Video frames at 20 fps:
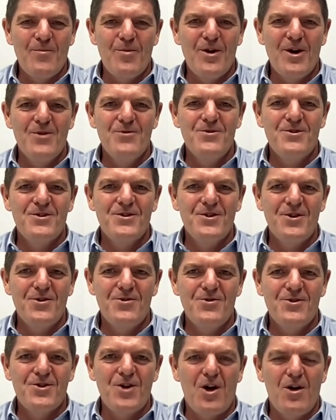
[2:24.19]
approach
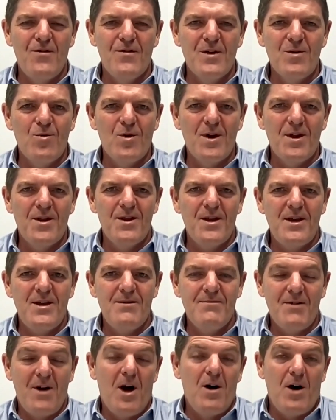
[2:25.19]
to solving one of
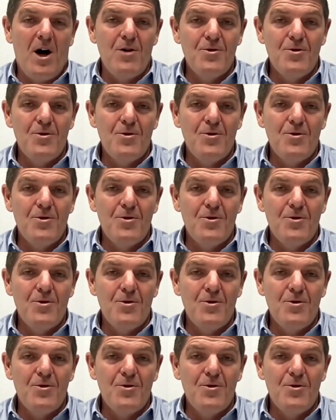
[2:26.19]
the uh,